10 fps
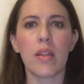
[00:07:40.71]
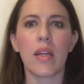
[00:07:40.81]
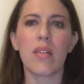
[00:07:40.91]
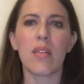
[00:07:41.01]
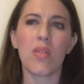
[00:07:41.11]
I
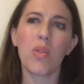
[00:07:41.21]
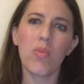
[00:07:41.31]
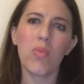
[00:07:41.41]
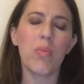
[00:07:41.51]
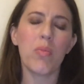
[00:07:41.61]
thought, well,
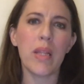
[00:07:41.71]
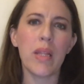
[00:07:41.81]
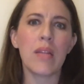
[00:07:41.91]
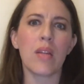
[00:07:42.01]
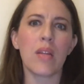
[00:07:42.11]
maybe that's
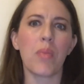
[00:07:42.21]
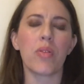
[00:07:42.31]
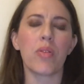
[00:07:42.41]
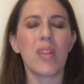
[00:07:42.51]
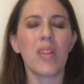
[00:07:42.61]
an opportunity.
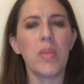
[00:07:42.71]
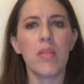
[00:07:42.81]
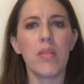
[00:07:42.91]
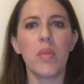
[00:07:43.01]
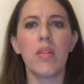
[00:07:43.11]
Let me
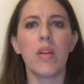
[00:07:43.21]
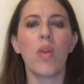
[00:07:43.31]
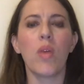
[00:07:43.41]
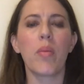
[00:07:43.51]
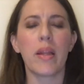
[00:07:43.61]
inquire
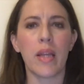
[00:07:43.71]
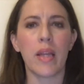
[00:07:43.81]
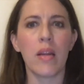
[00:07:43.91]
about that.